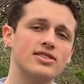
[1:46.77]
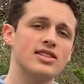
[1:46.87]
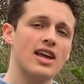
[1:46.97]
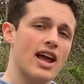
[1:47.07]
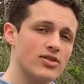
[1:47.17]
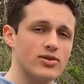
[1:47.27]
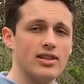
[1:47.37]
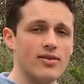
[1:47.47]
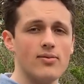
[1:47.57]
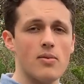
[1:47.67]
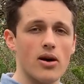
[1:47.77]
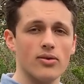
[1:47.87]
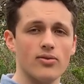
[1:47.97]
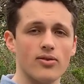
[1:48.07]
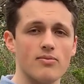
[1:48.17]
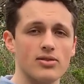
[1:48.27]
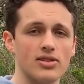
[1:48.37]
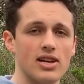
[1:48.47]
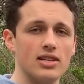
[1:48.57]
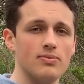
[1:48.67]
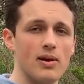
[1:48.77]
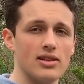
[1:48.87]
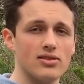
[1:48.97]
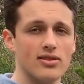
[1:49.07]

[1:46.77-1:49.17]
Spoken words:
is the entry-level model from Mercedes-Benz,